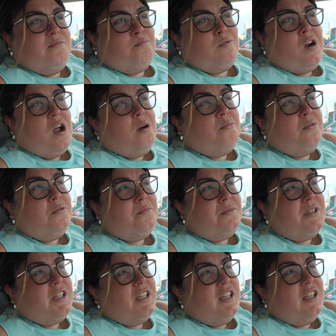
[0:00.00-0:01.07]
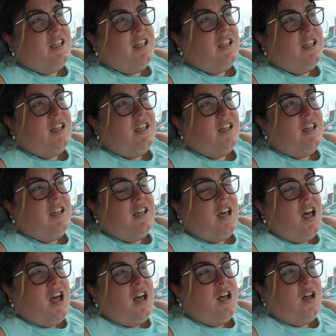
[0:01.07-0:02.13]
probably
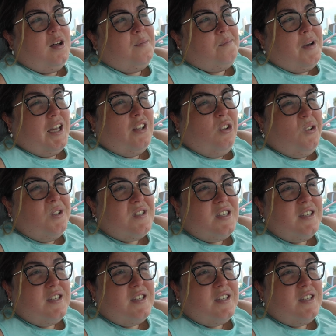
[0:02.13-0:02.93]
Michael's,